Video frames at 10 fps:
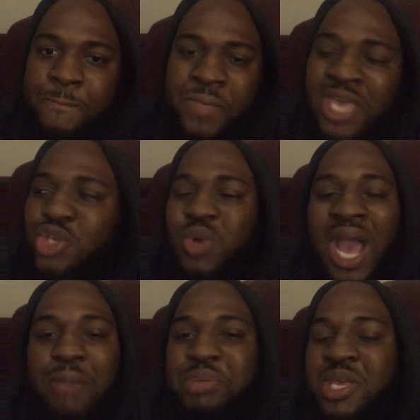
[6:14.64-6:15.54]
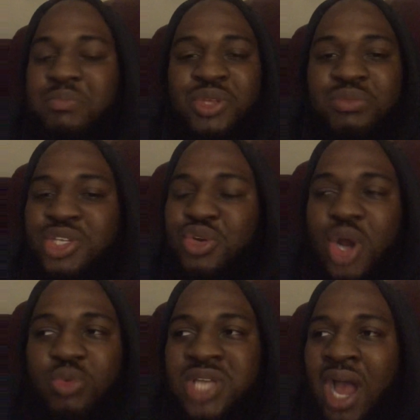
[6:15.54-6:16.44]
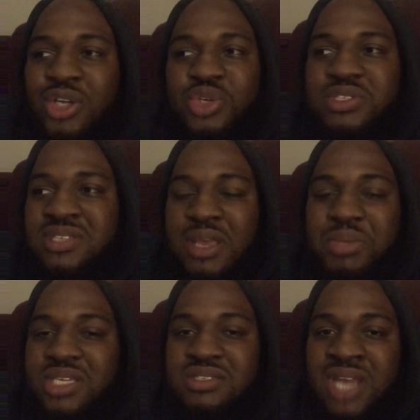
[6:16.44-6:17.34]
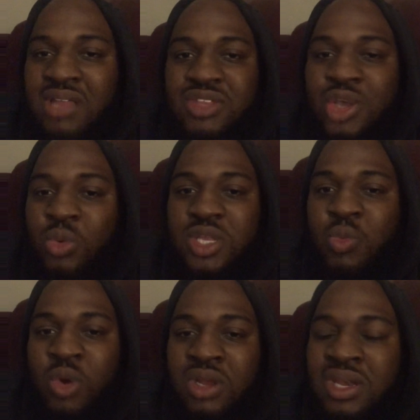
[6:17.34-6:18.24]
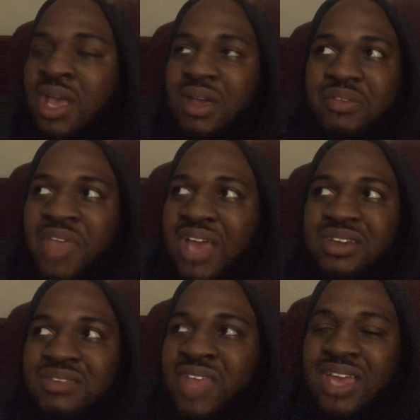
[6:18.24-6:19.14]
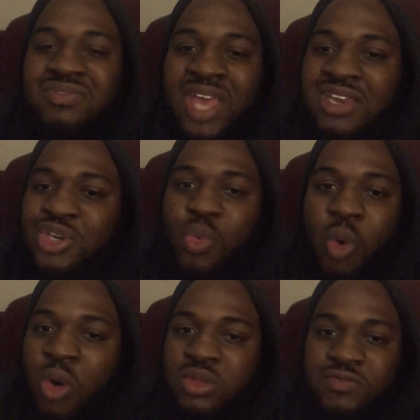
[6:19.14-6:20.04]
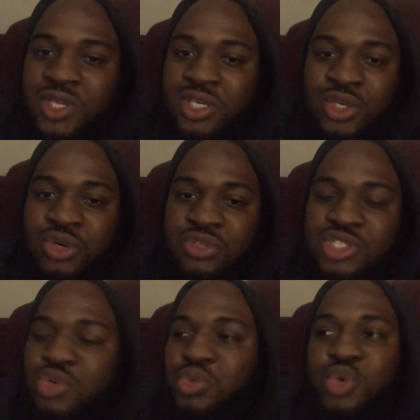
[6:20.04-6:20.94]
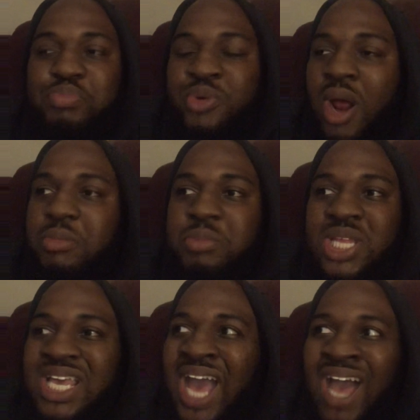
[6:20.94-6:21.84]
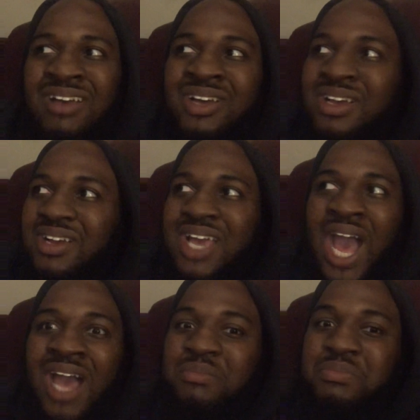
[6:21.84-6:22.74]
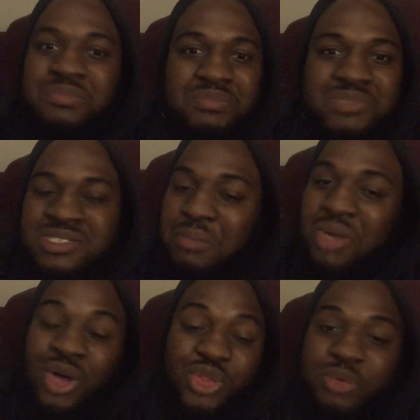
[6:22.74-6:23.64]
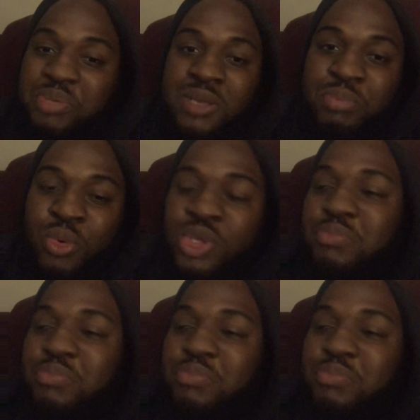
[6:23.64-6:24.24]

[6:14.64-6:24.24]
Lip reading: And you got people, you know, Dr. Sabi is not the only one that knew all of the cures. You probably got some other people.